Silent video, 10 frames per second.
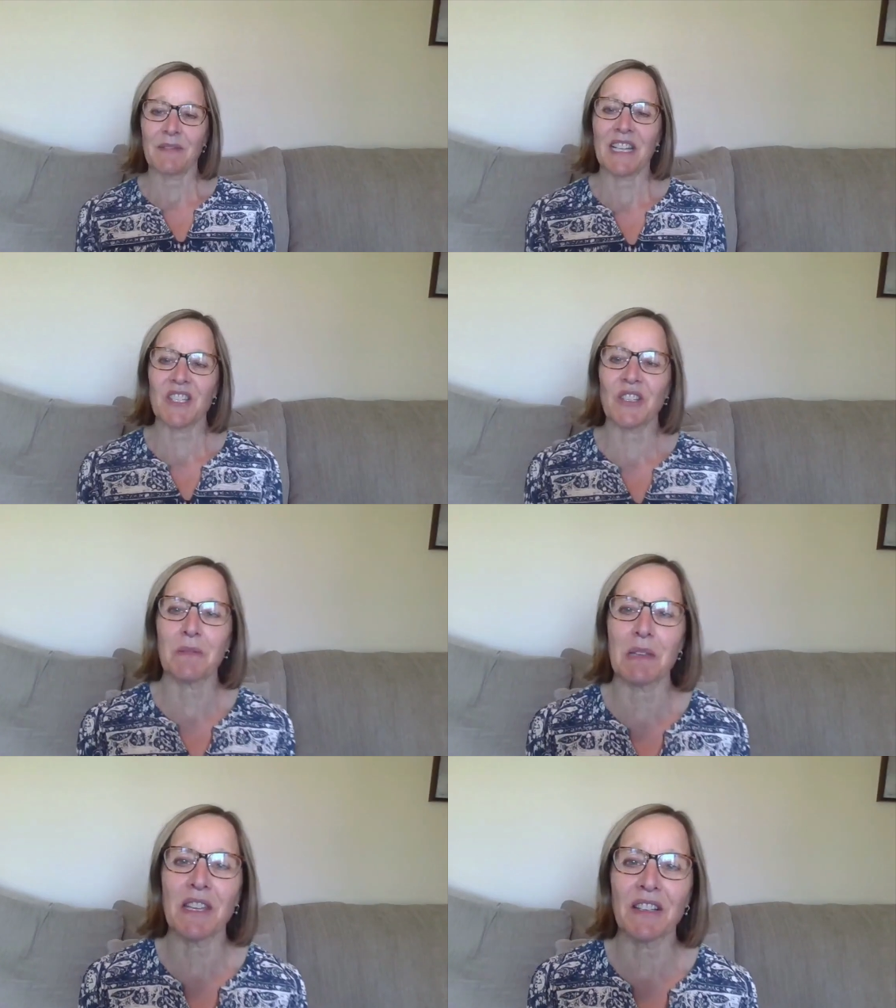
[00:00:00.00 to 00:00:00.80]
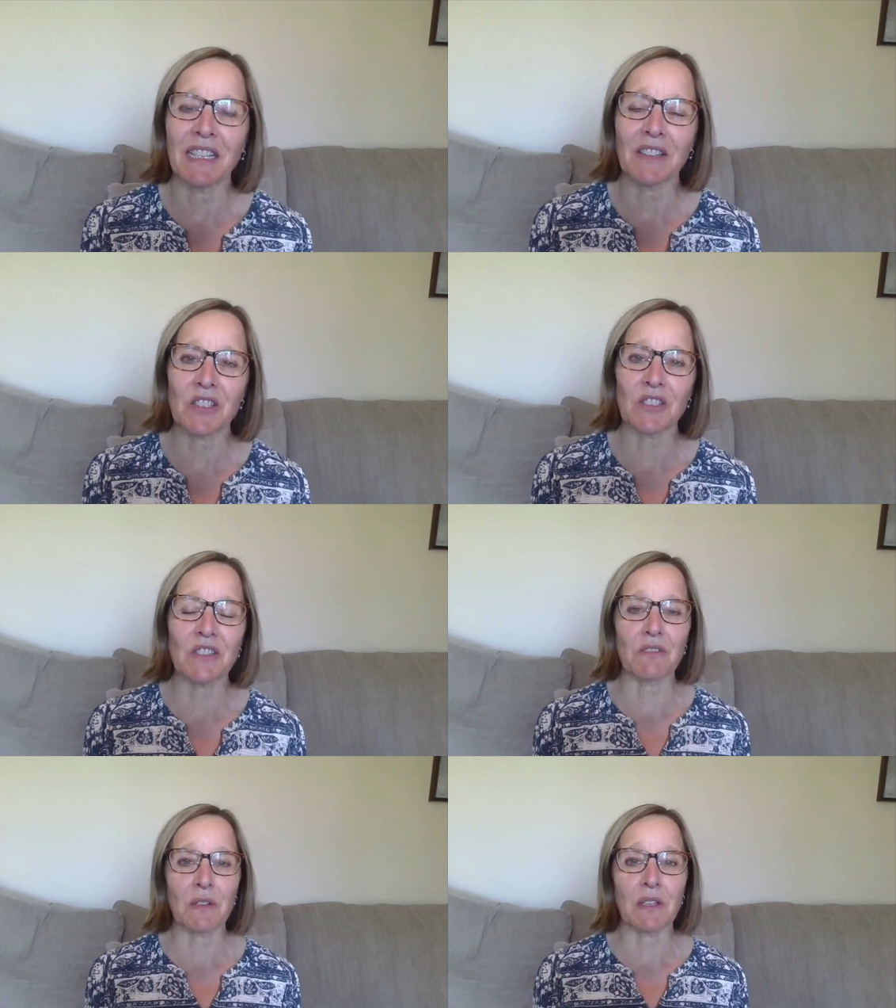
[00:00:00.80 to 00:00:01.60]
glad you could be here, and I'll turn
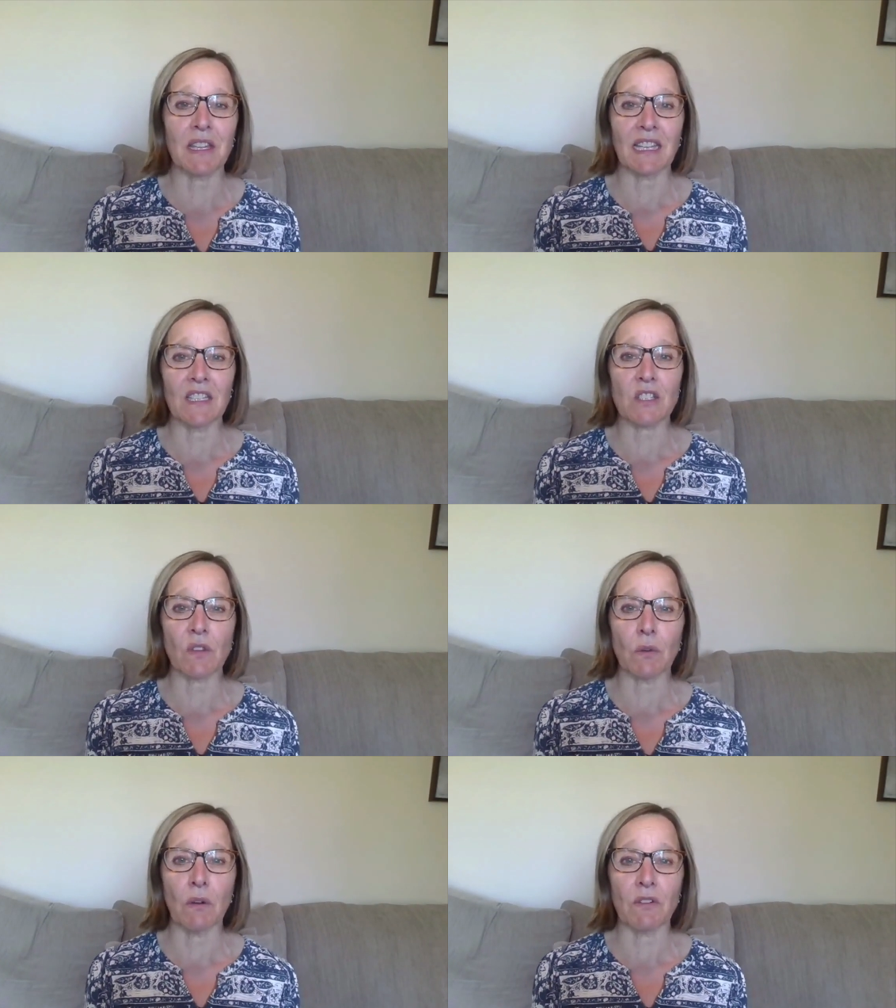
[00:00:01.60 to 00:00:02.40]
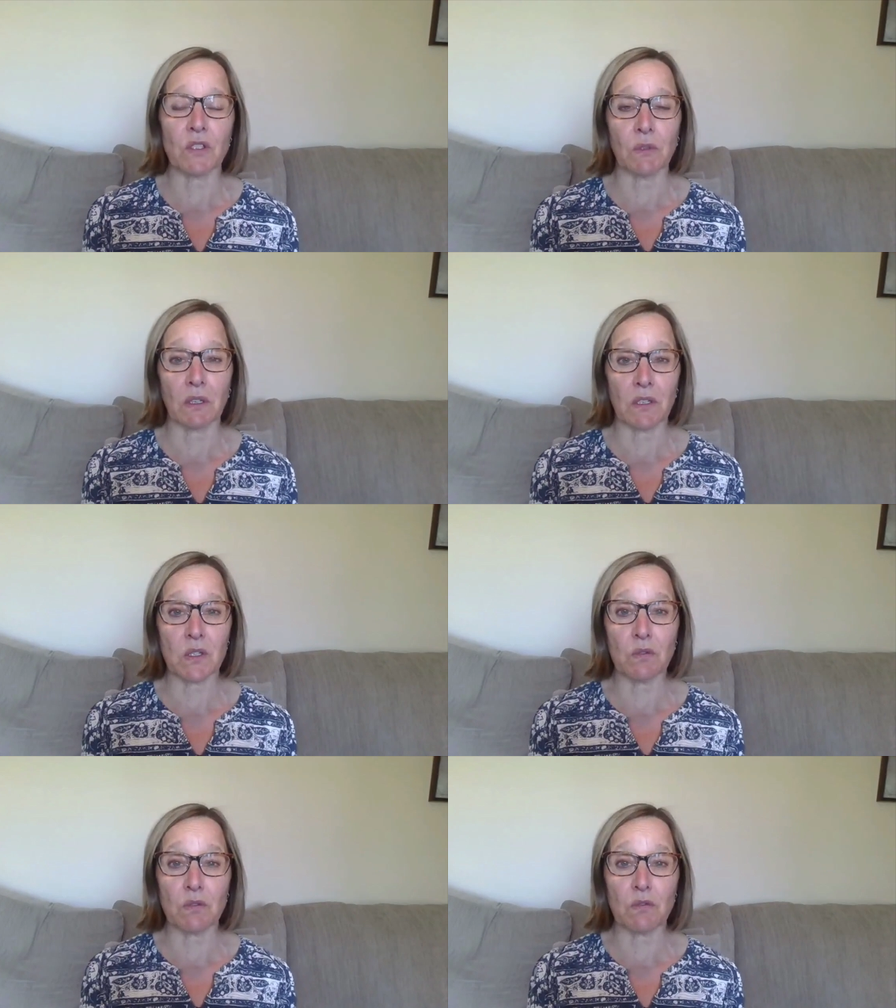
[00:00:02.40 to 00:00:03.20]
the, the interview over to our
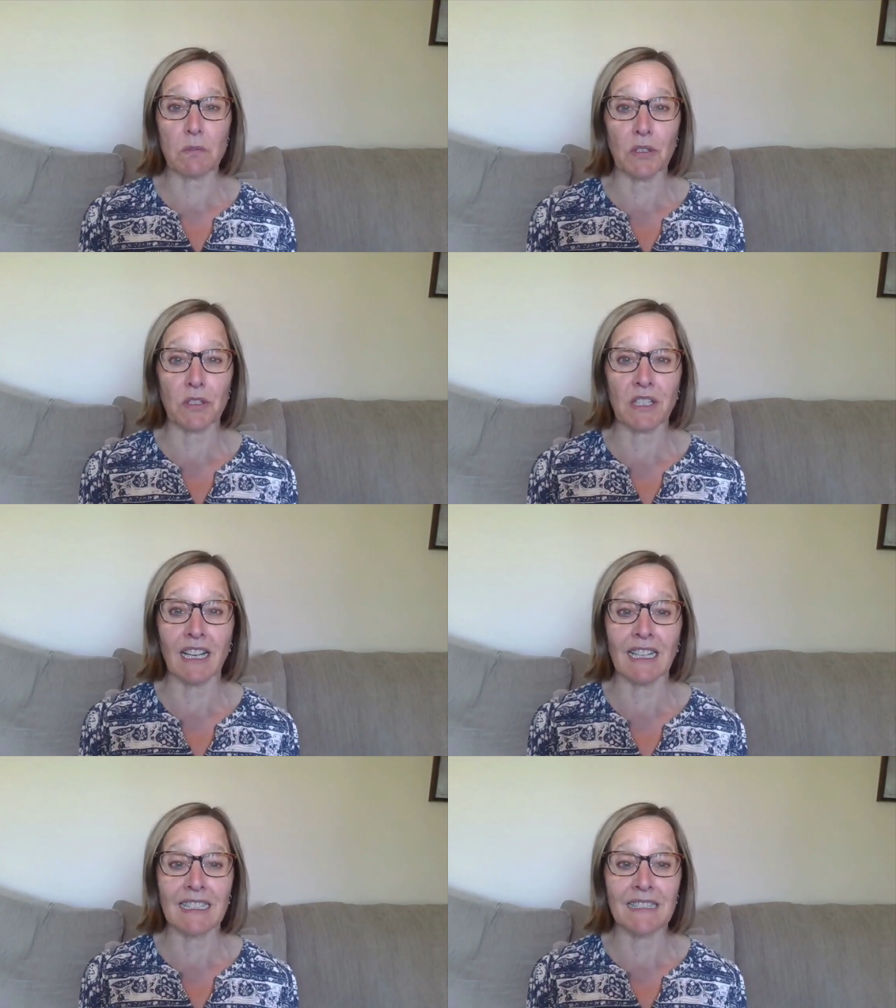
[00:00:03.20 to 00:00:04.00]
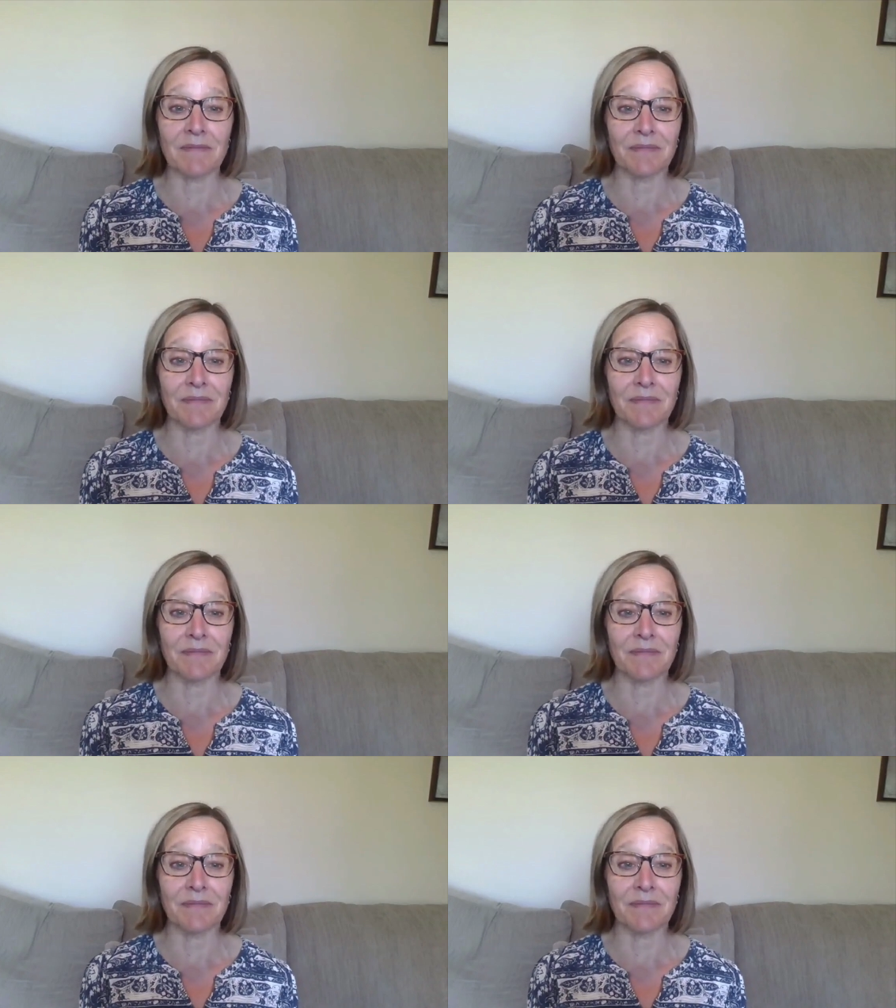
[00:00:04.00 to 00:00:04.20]
student reporter, Kylan.